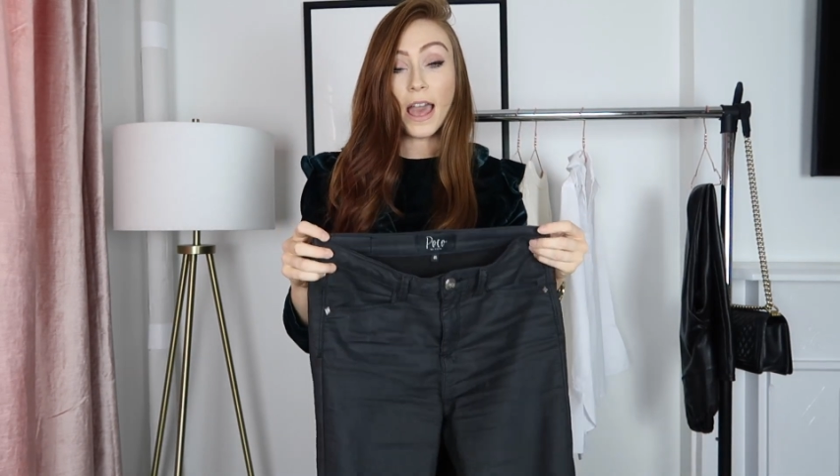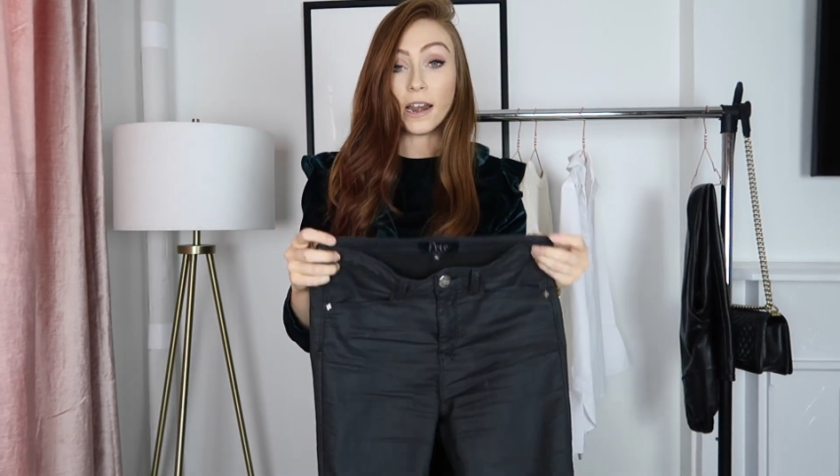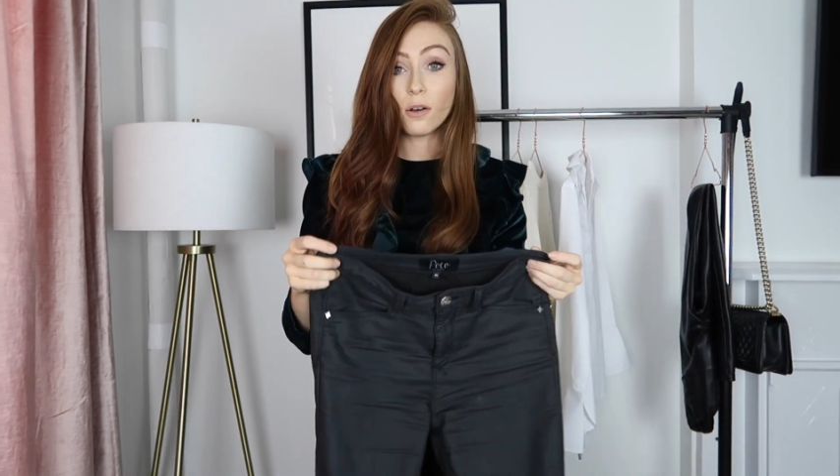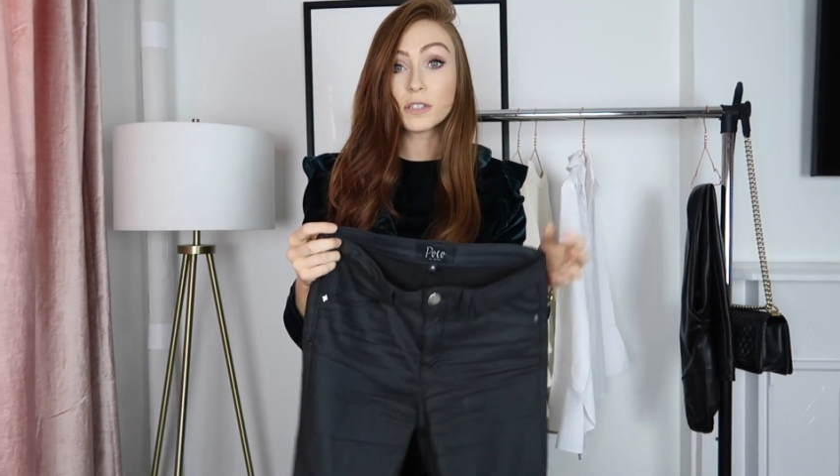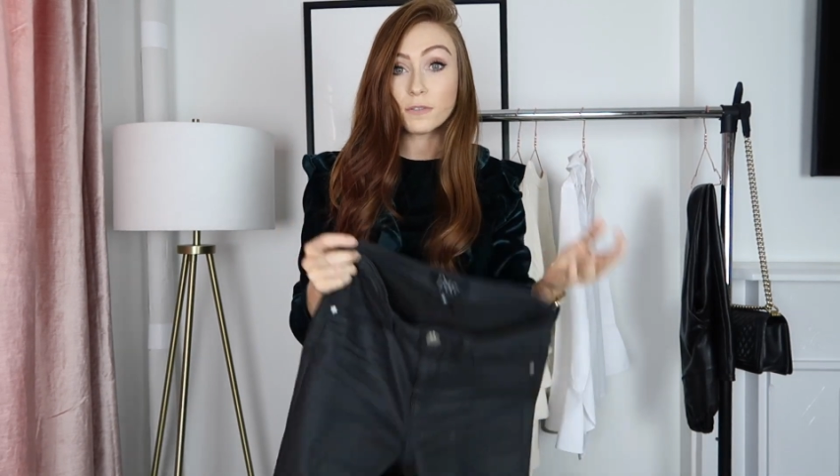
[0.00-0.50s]

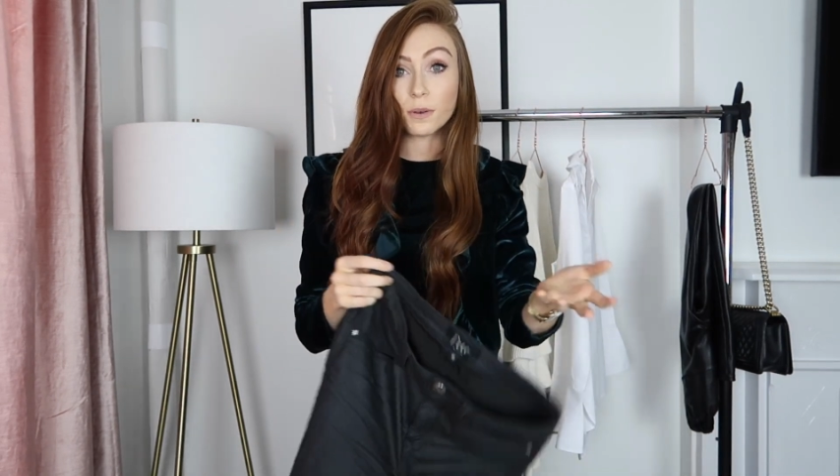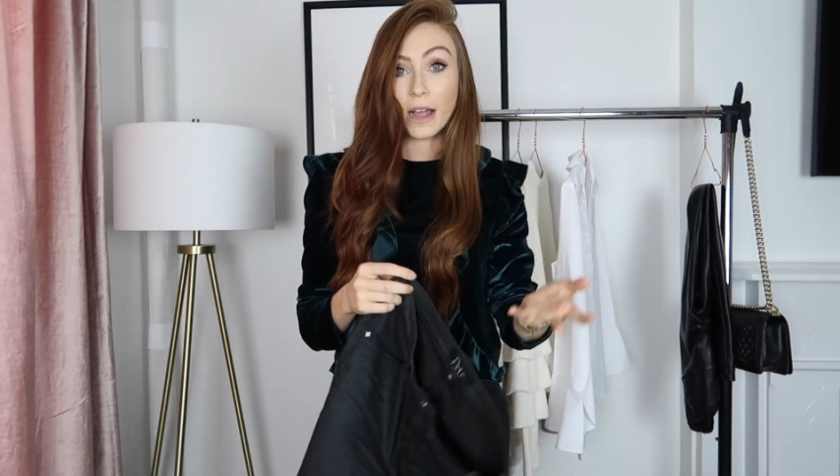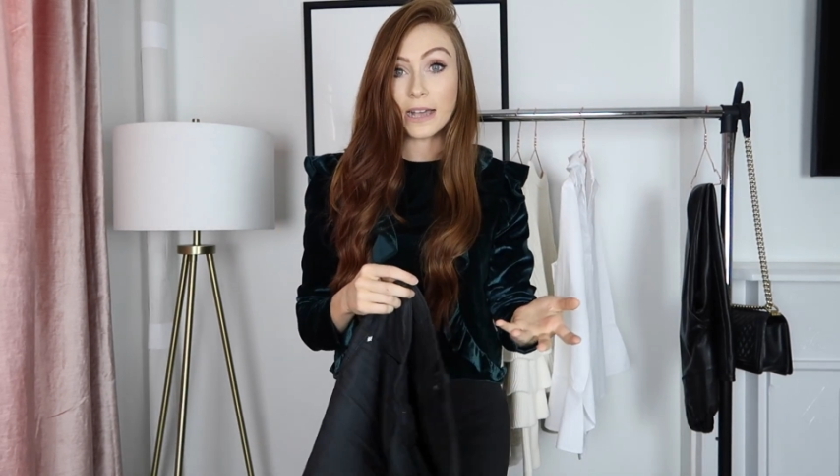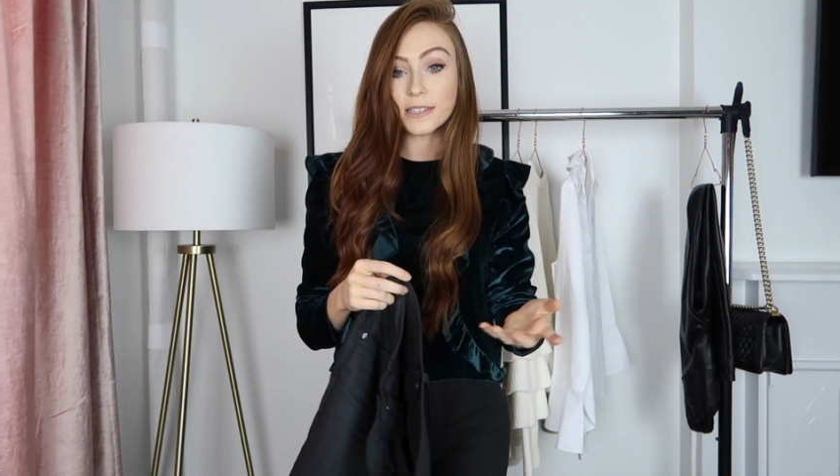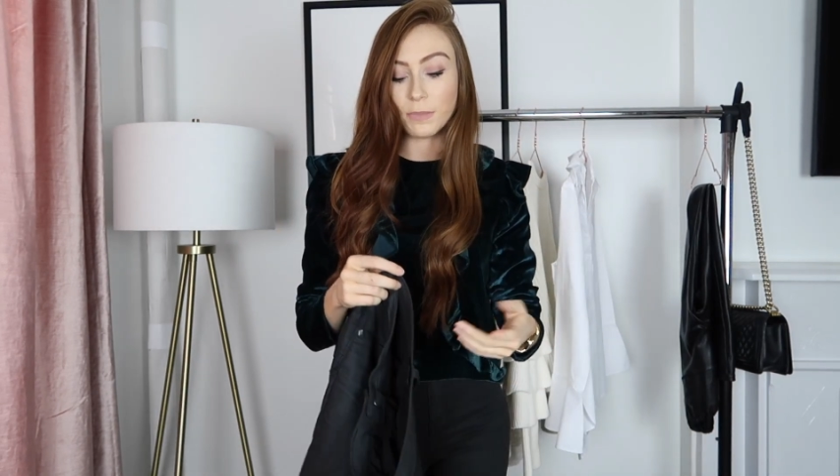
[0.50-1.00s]
And loads of you were
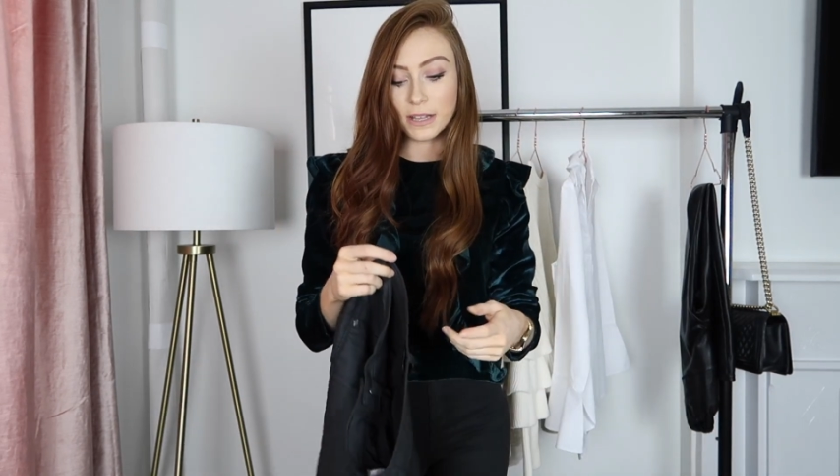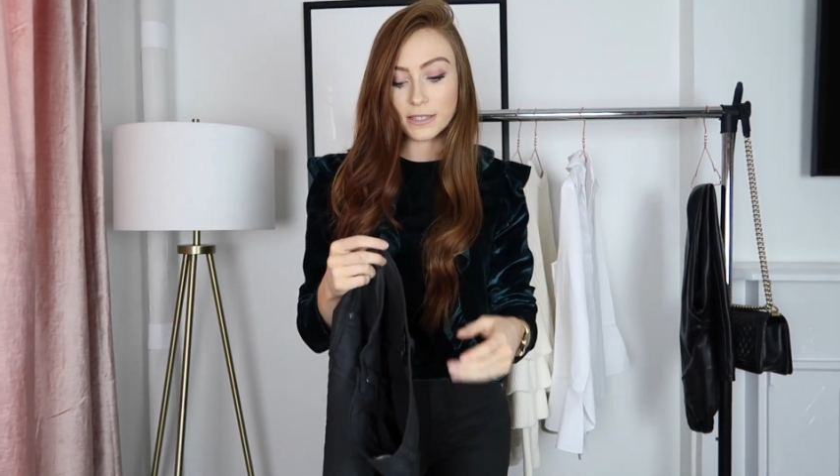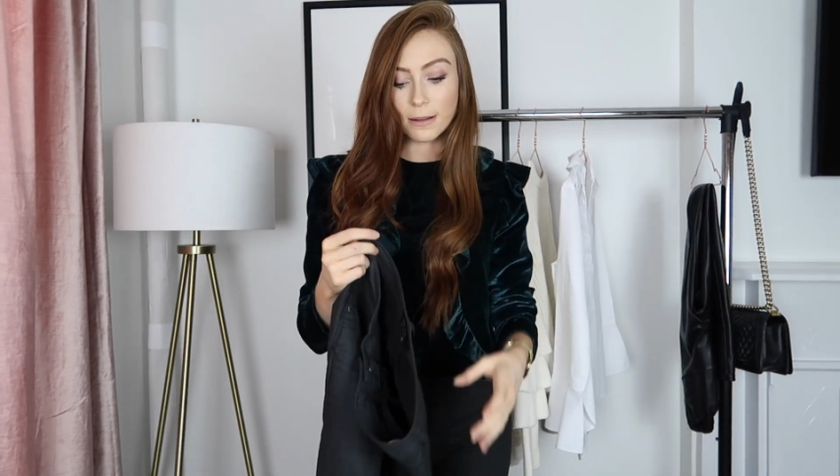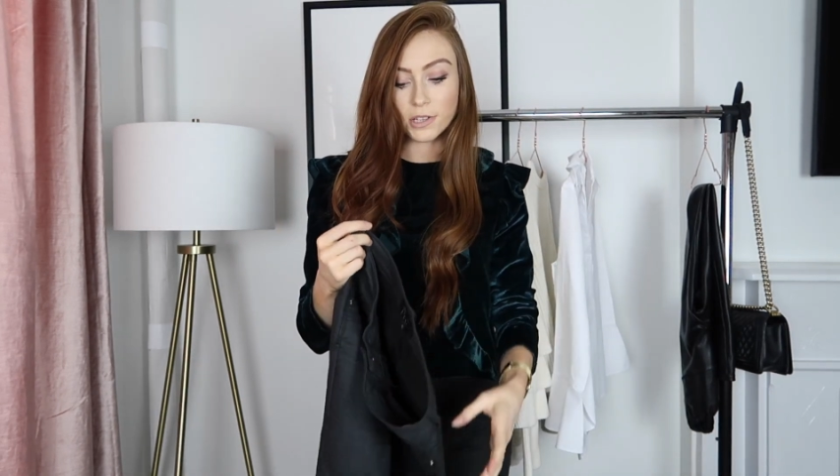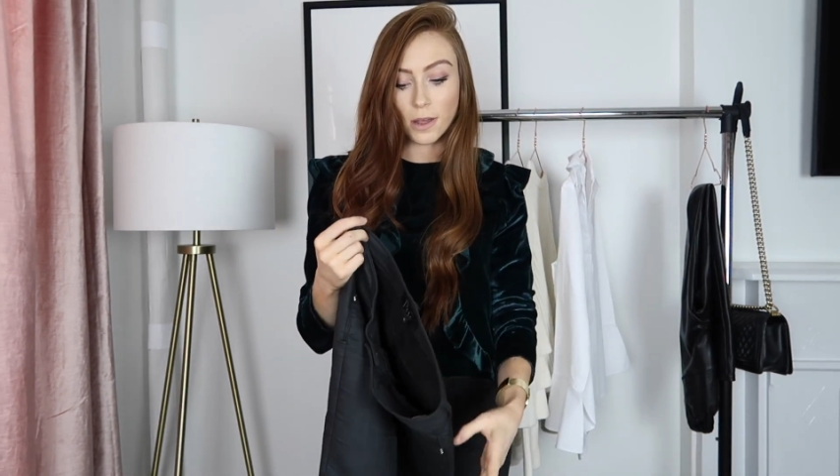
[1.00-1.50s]
asking me on
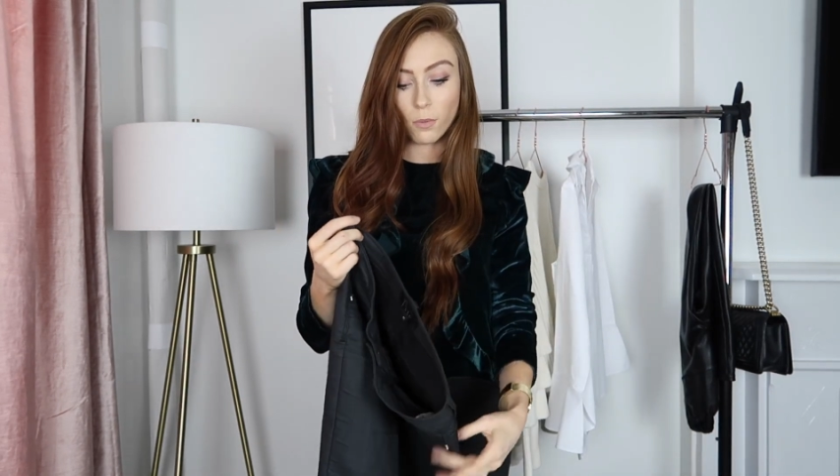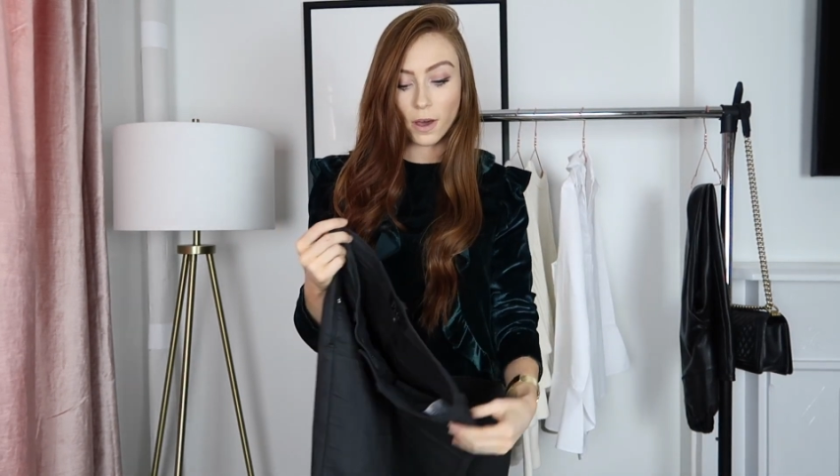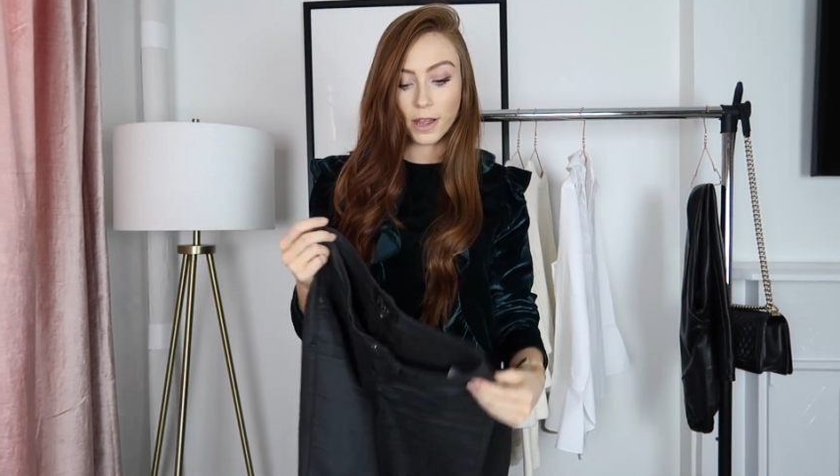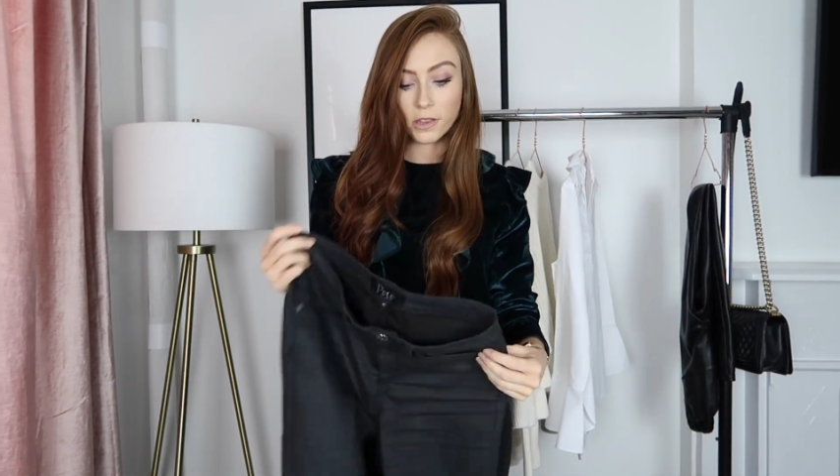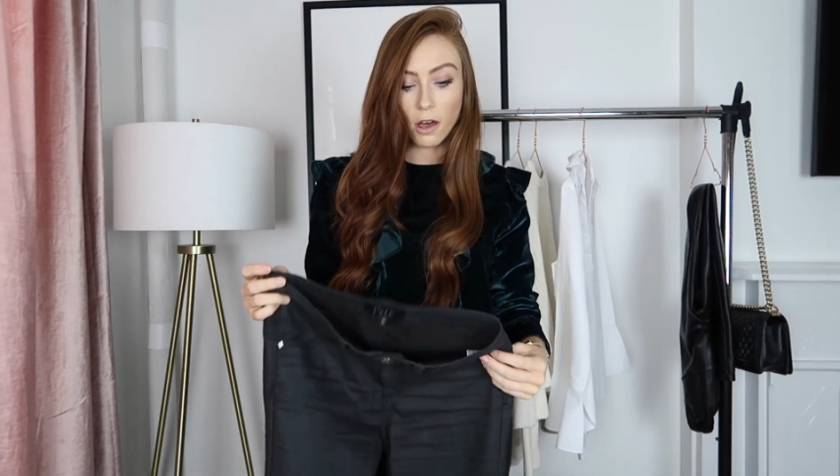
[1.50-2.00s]
Snapchat
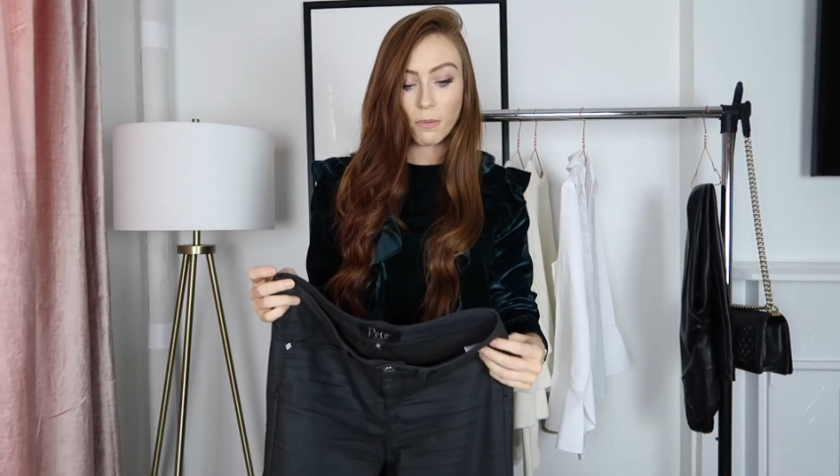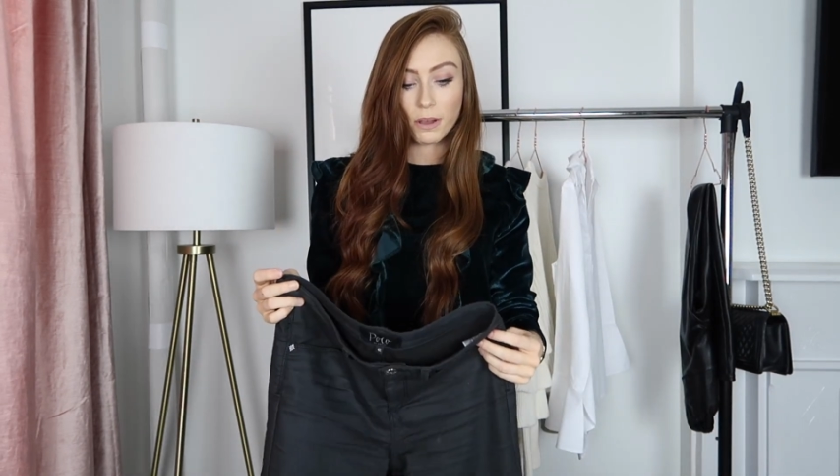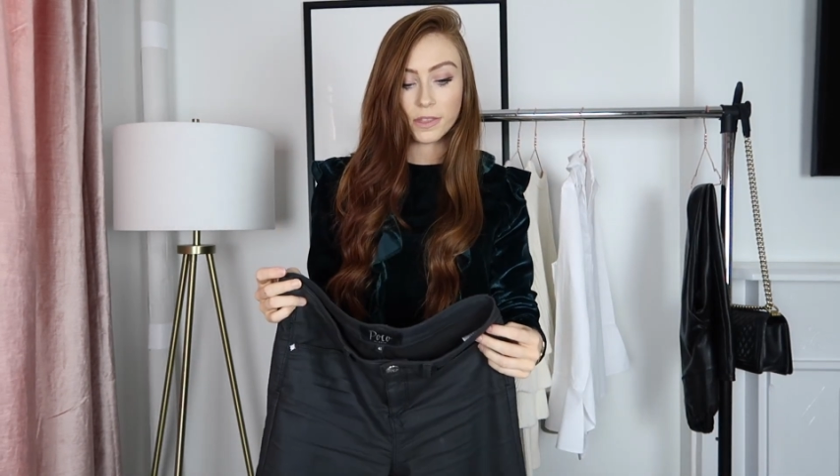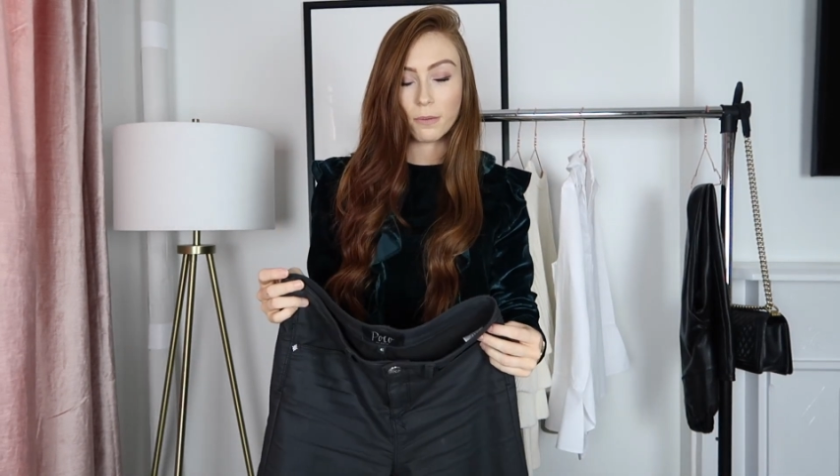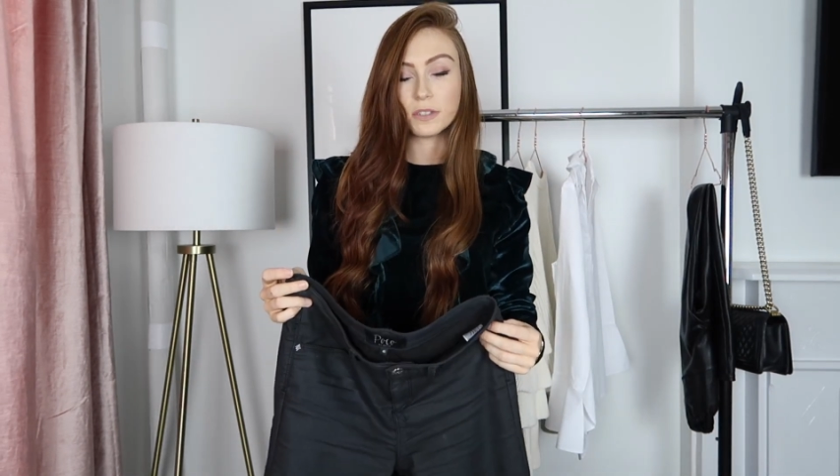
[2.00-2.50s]
what I thought
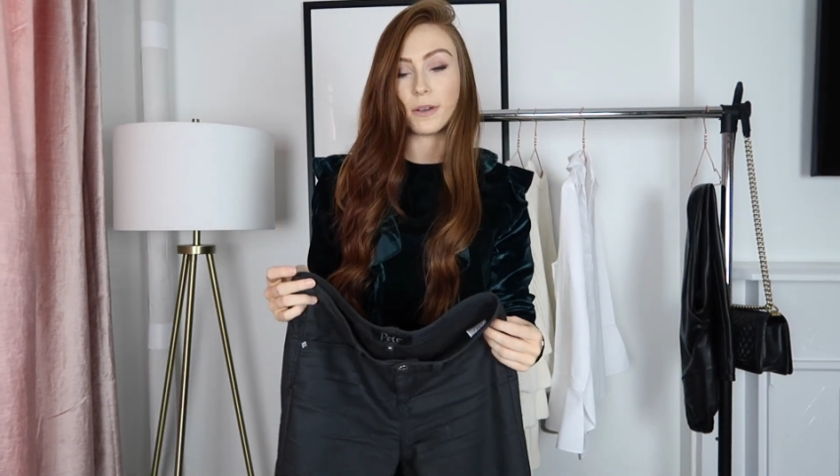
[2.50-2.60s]
about them,